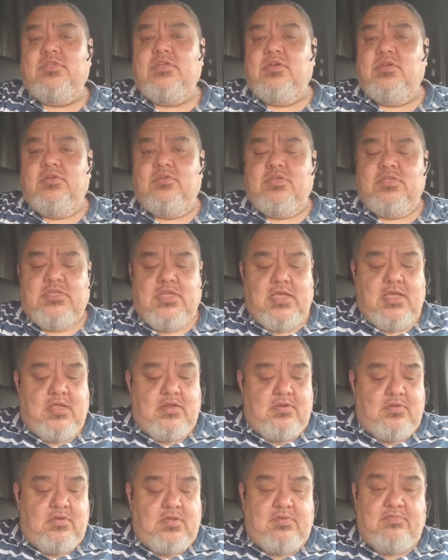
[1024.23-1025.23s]
to
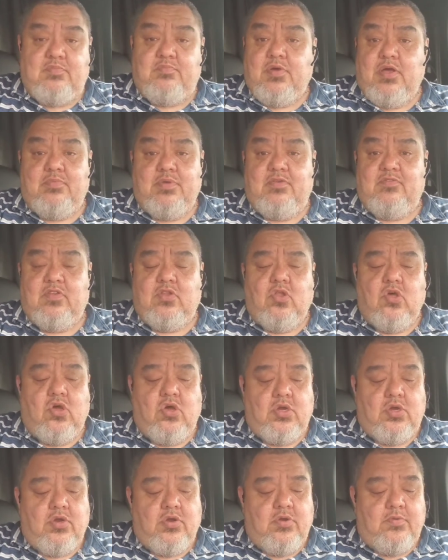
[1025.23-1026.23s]
understand, and probably even
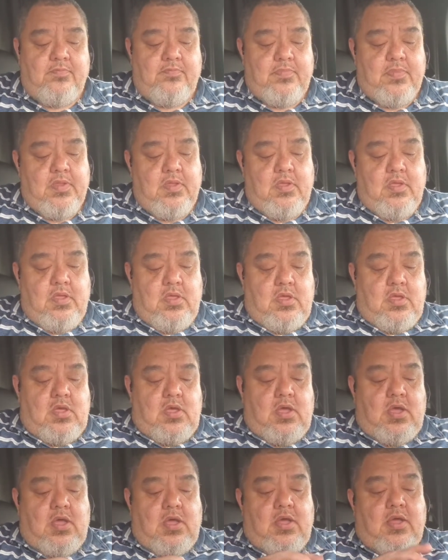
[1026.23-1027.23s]
longer.
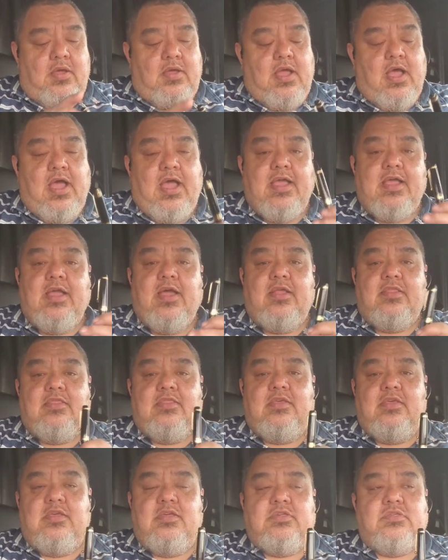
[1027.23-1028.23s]
I got
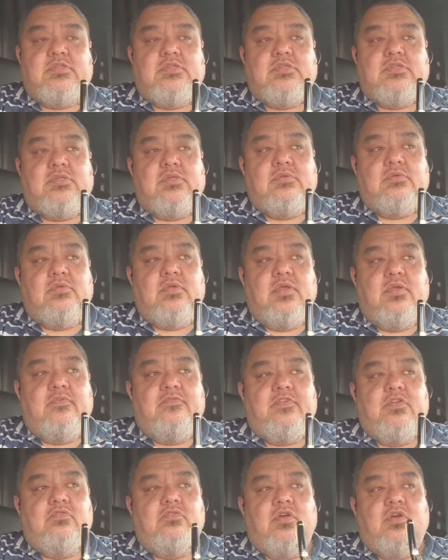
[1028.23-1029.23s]
this.
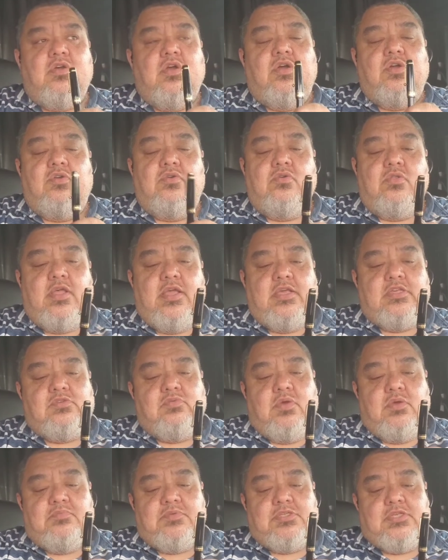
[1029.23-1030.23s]
If you look on Goulet's
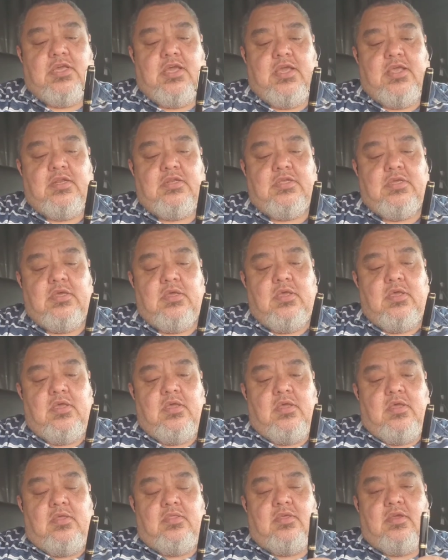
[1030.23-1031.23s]
website,
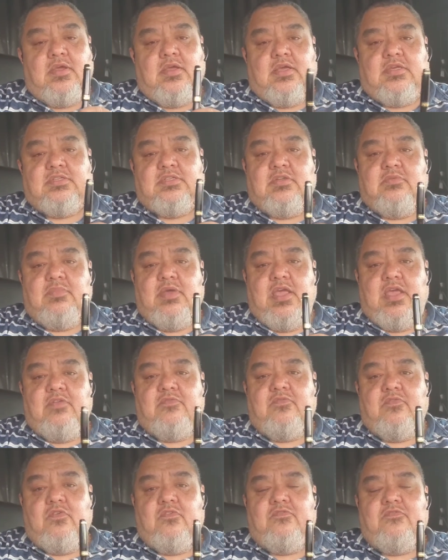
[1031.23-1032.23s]
the custom
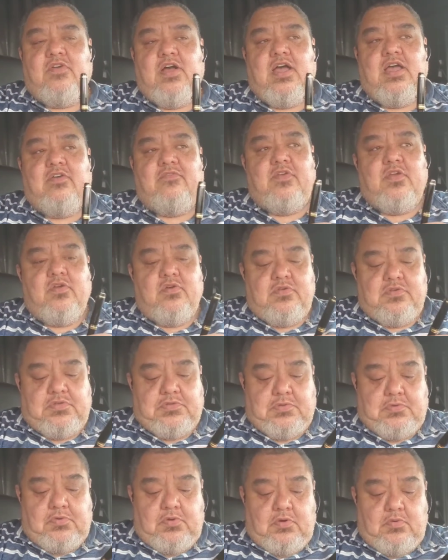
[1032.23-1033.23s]
845 goes
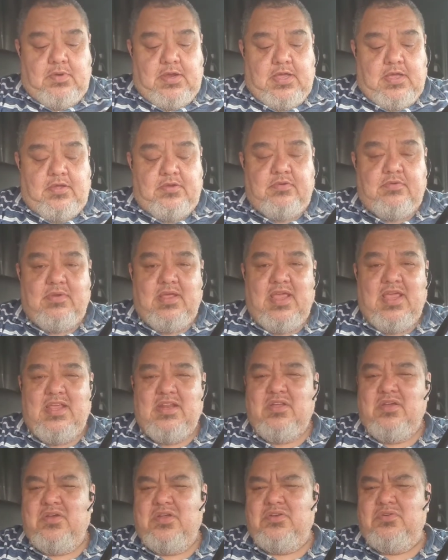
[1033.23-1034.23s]
for around
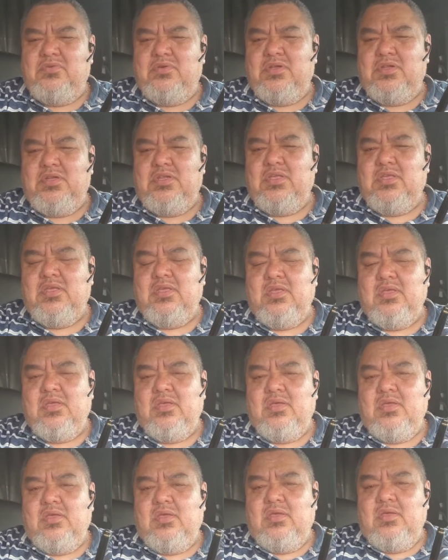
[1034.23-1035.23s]

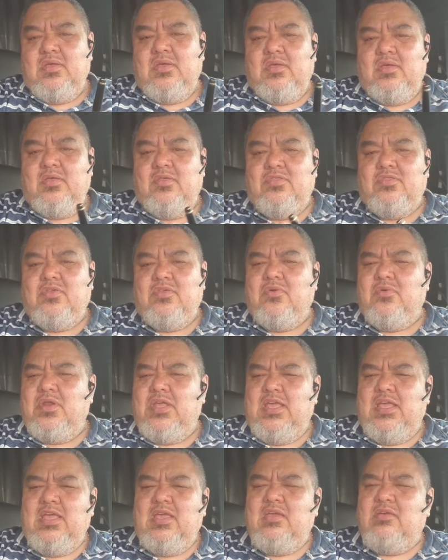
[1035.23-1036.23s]

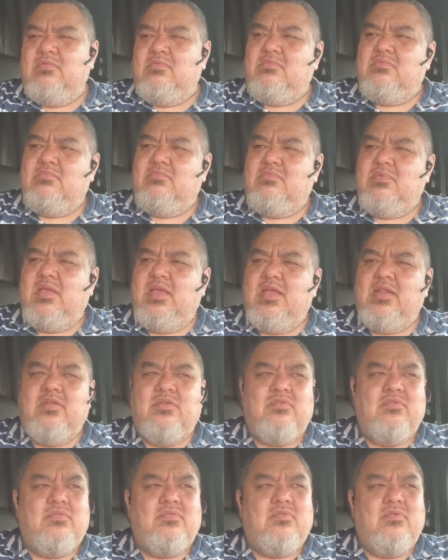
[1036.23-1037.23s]

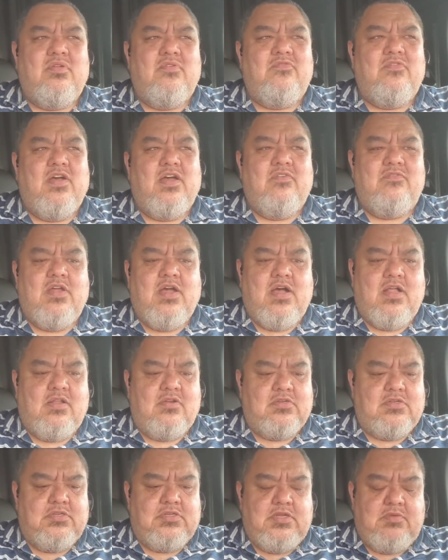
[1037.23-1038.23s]

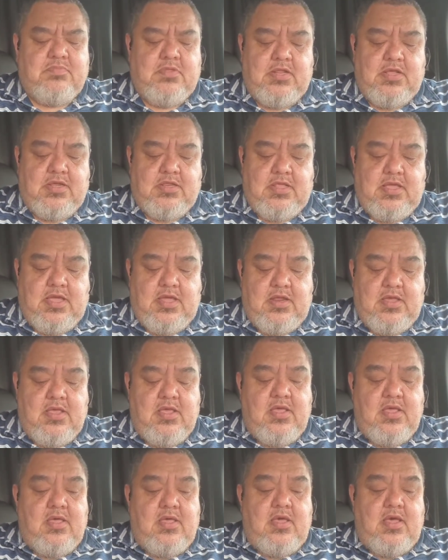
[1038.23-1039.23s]
$835 or something like that.
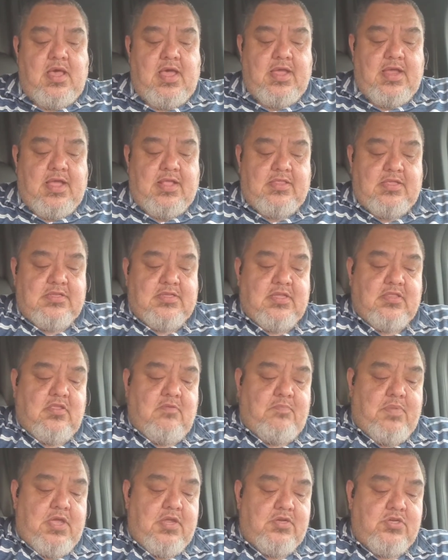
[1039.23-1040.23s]
I got this at
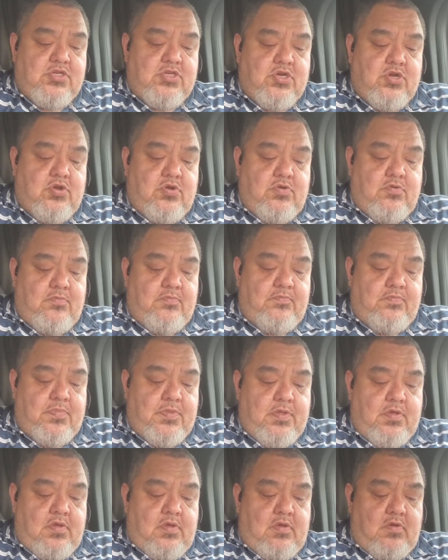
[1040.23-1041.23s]
the pen show
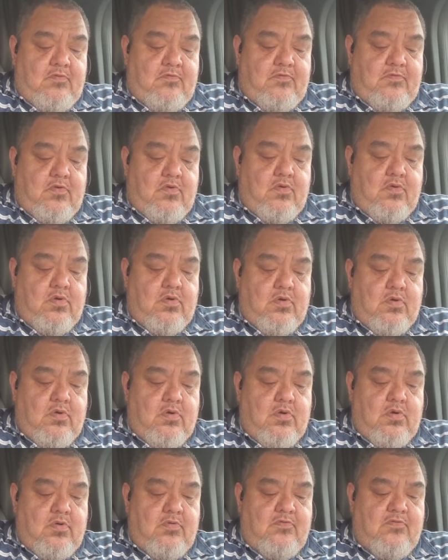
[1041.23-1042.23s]

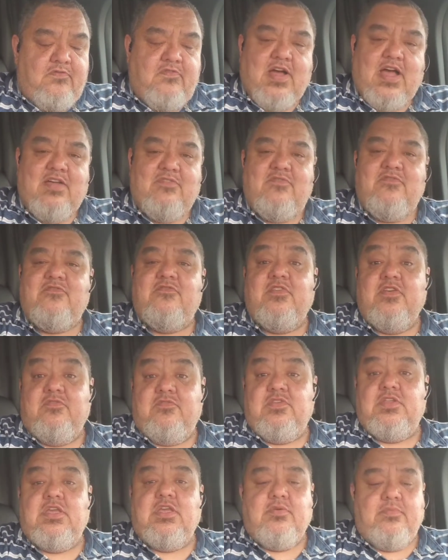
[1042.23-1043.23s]
for
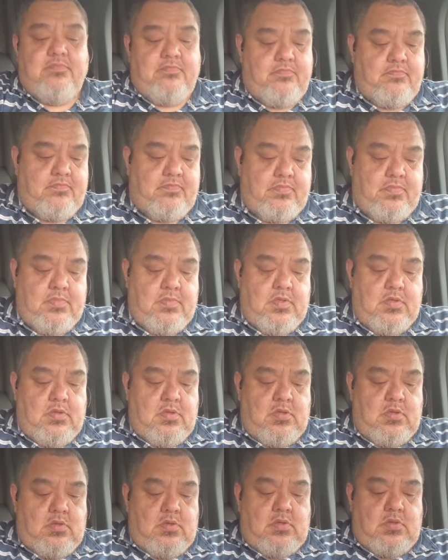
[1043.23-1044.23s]
$550.
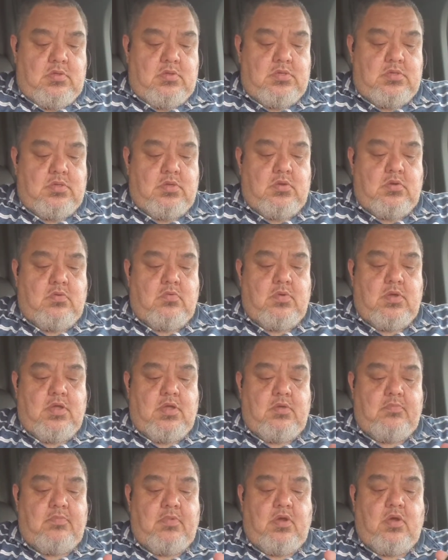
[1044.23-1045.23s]
So,
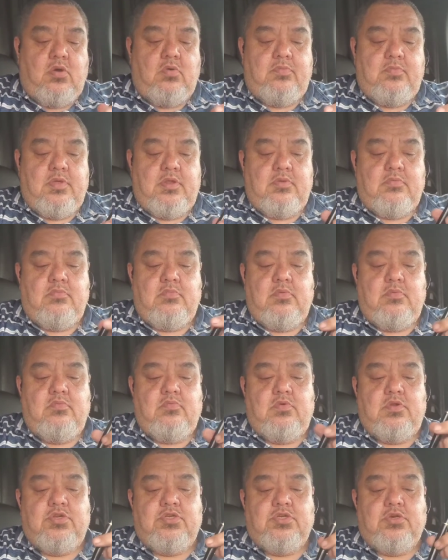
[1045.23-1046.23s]
and I
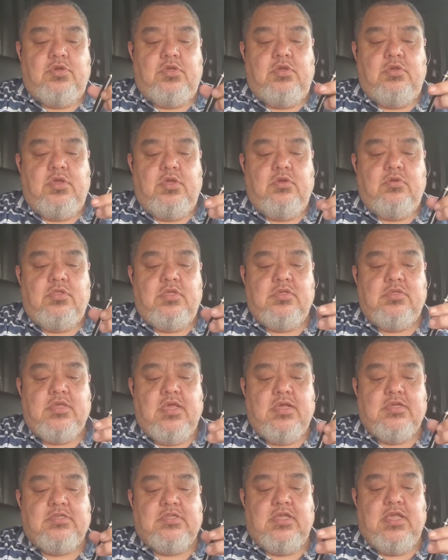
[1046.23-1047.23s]
want to show you here. This
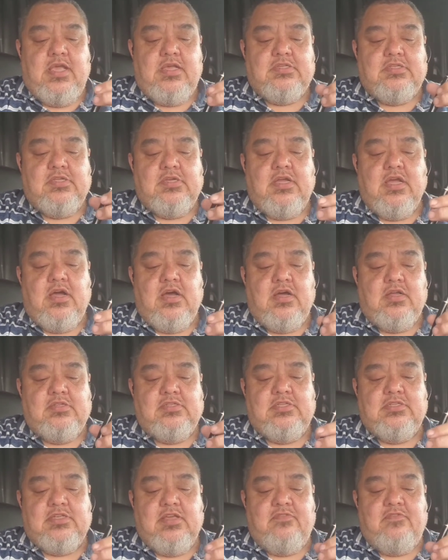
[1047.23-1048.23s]
actually has the Con
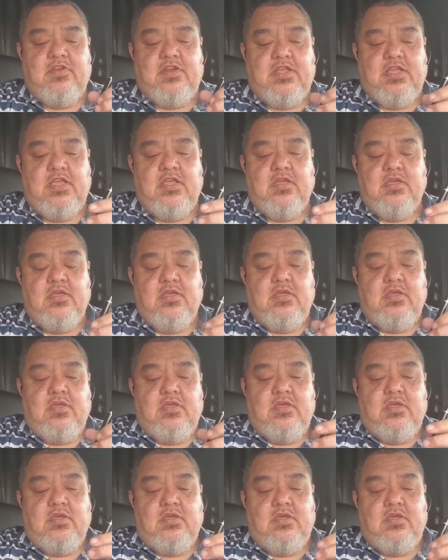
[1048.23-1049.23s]
70
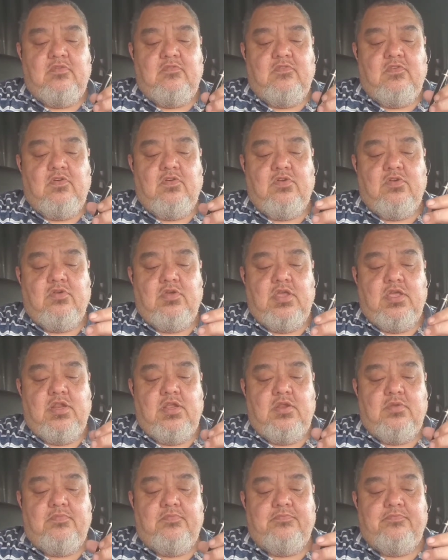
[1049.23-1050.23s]
converter in
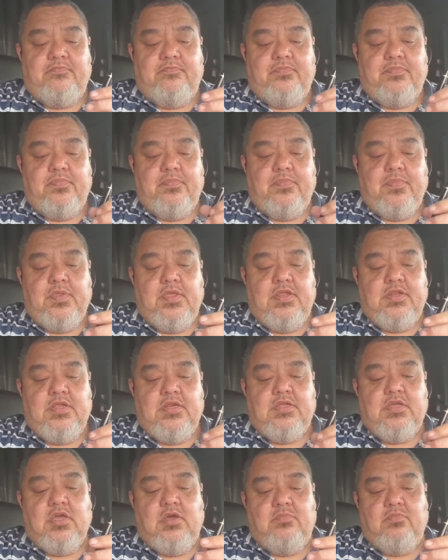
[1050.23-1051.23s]
it. It
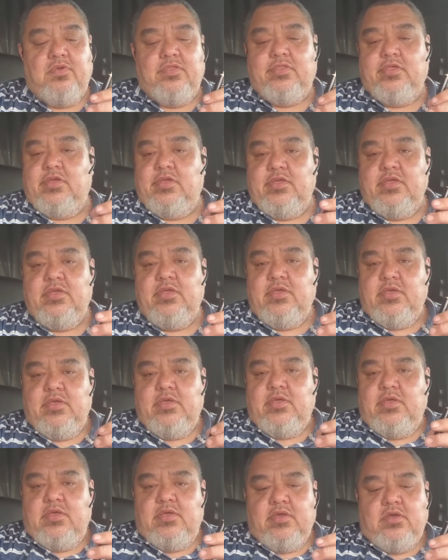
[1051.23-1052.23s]
did come with the
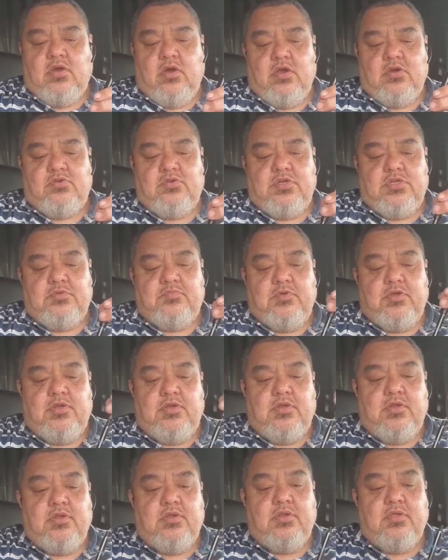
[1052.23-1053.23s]
cartridge, but
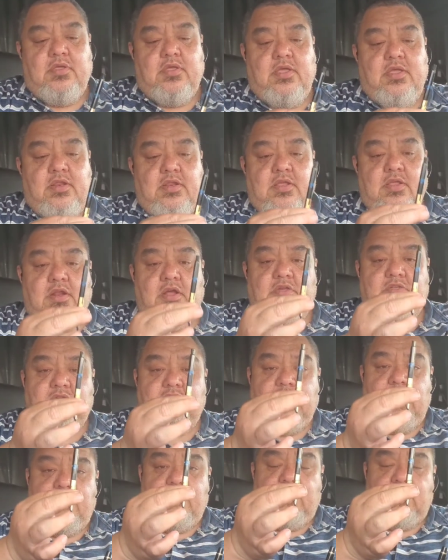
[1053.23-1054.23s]
it also
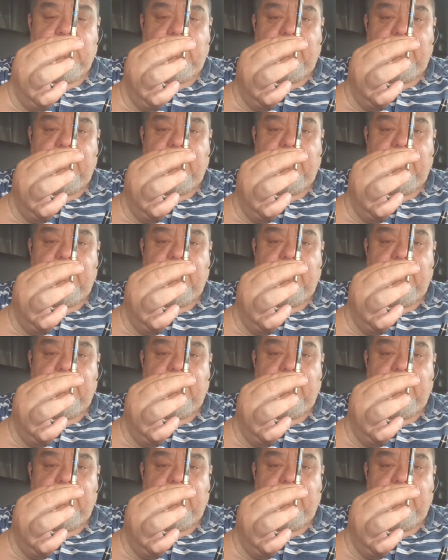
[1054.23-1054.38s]
came with the